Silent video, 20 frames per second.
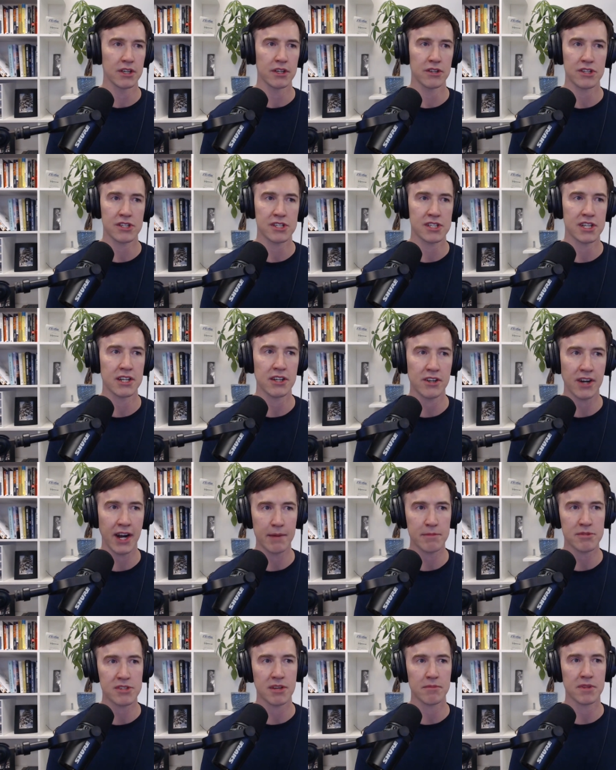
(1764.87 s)
just need to
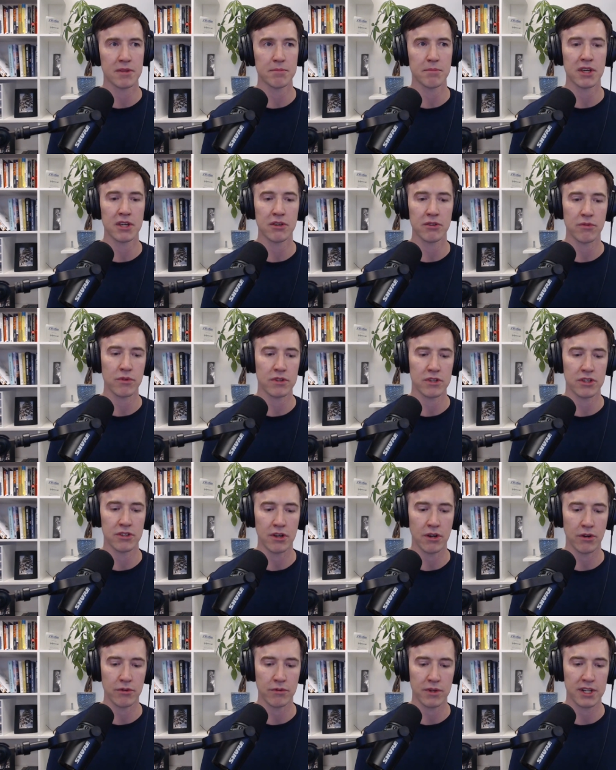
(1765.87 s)
grab something, but you
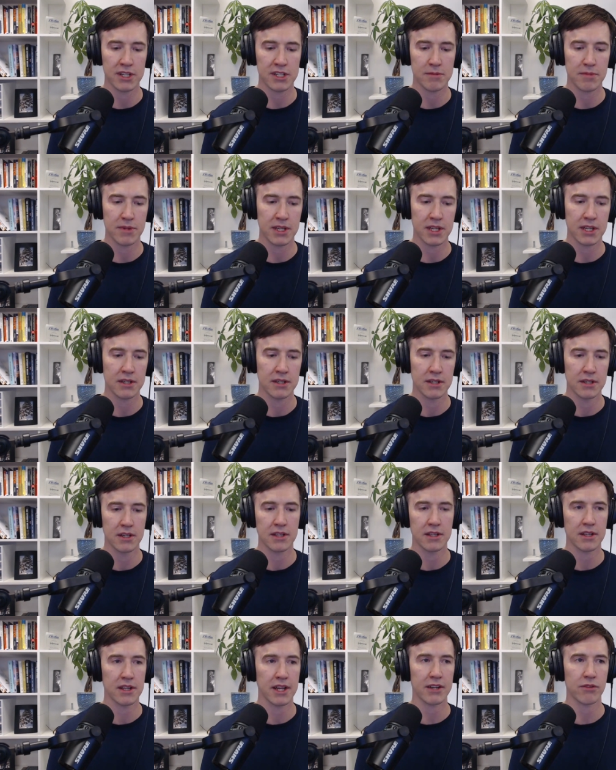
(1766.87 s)
don't want it to be
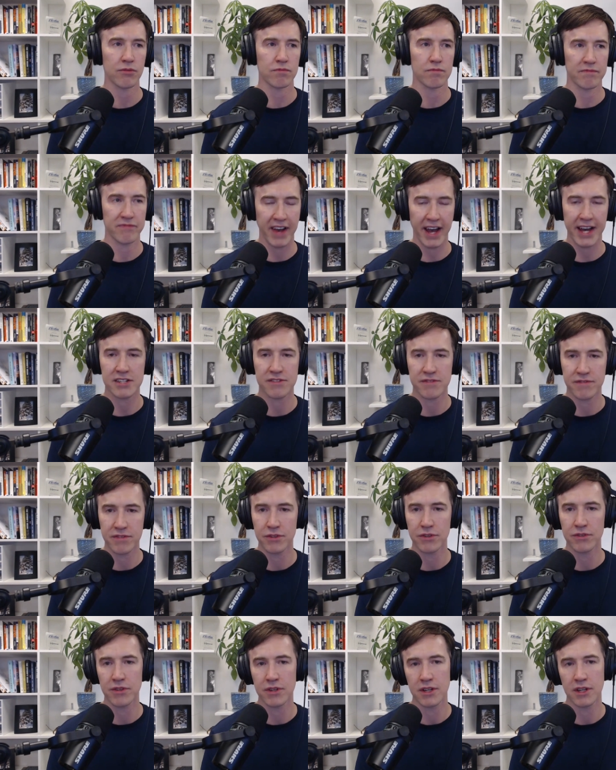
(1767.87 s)
like fast
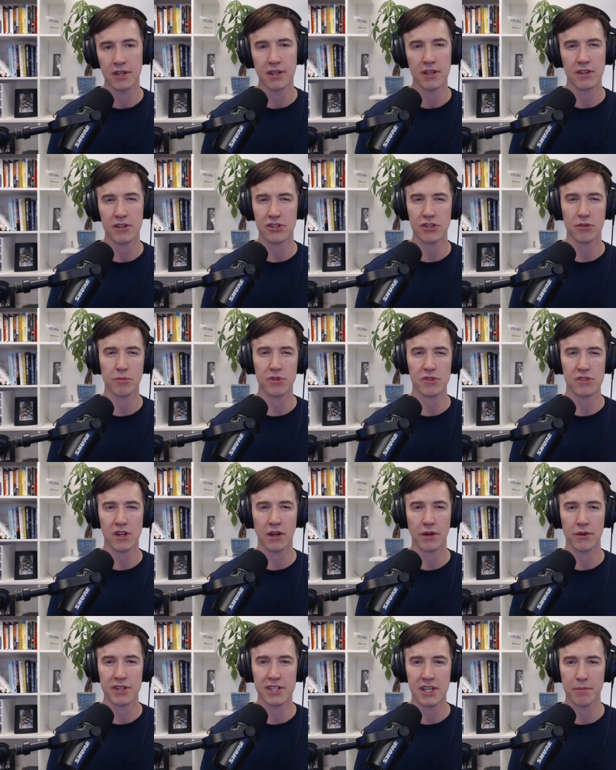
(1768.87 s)
food, there's almost
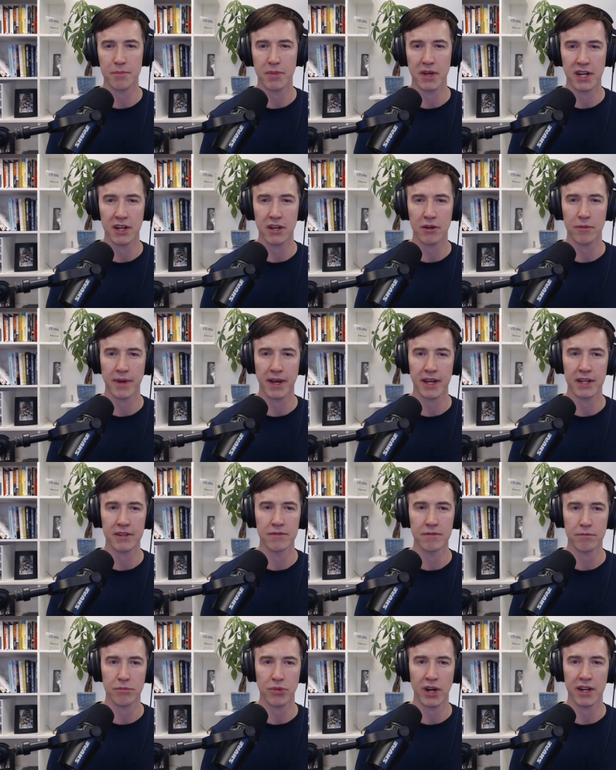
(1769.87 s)
always a Panera
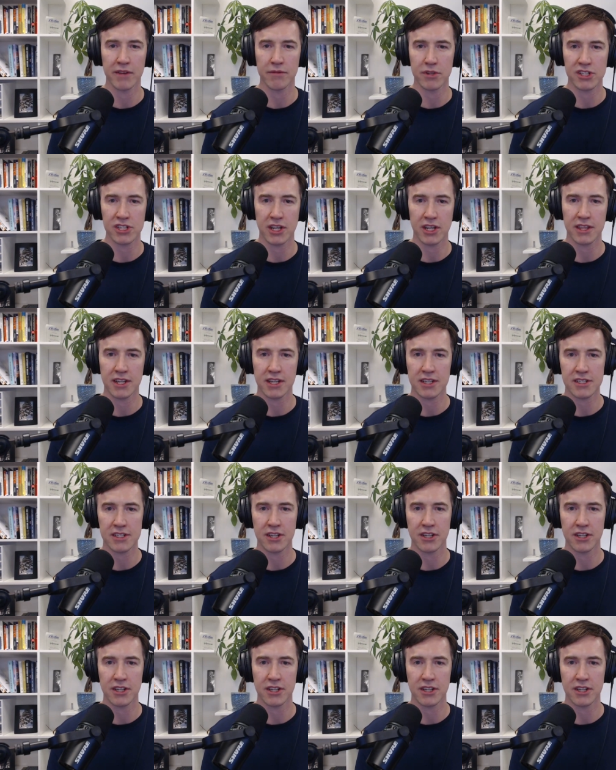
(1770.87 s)
bread, which I think is